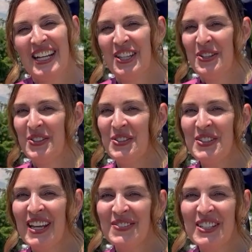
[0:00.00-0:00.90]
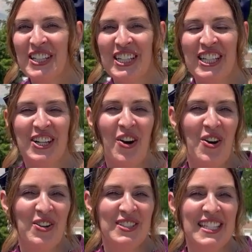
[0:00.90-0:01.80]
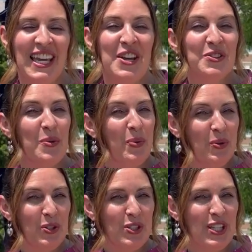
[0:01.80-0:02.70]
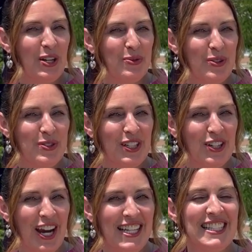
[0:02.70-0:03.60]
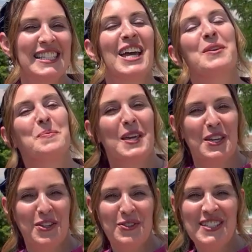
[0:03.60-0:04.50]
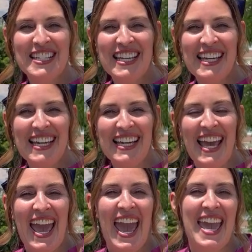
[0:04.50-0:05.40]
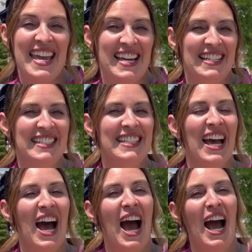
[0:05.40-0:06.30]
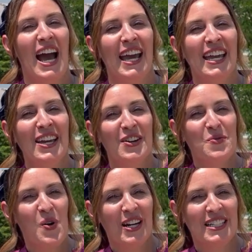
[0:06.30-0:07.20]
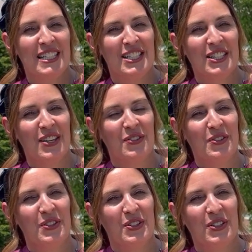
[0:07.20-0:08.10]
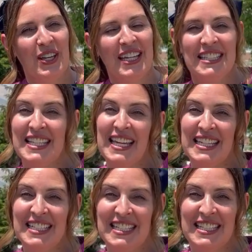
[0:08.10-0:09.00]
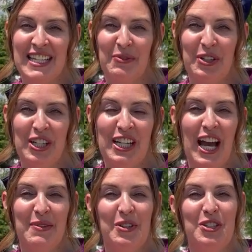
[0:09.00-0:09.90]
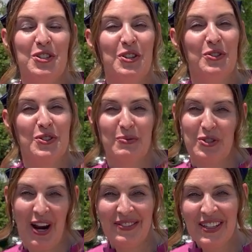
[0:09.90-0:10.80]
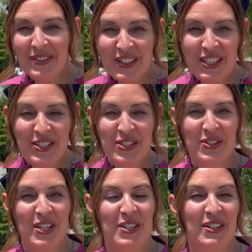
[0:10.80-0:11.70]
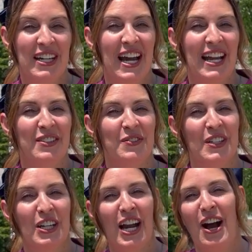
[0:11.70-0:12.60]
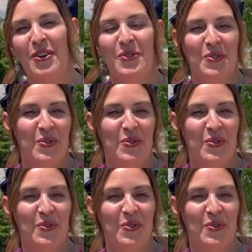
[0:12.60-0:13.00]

at a cute little neighborhood called the Boulders at Rosecrest PUD, and I wanted to just give you a little insight into this neighborhood. I'm going to show you some driving footage so that you can kind of figure out